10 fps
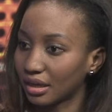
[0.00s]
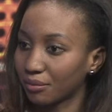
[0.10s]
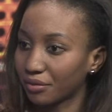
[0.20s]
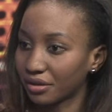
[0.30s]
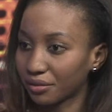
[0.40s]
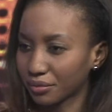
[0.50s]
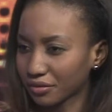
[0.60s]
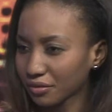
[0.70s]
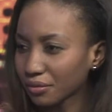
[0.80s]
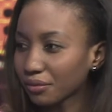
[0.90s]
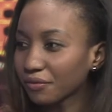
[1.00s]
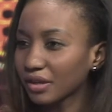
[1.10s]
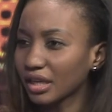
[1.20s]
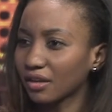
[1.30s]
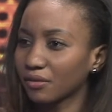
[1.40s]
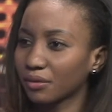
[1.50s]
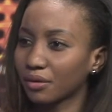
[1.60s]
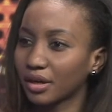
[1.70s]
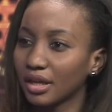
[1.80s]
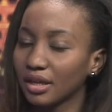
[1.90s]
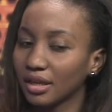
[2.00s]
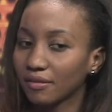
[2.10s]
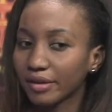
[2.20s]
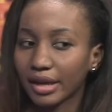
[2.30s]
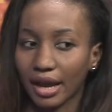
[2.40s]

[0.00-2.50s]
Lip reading: whether it was school fees or even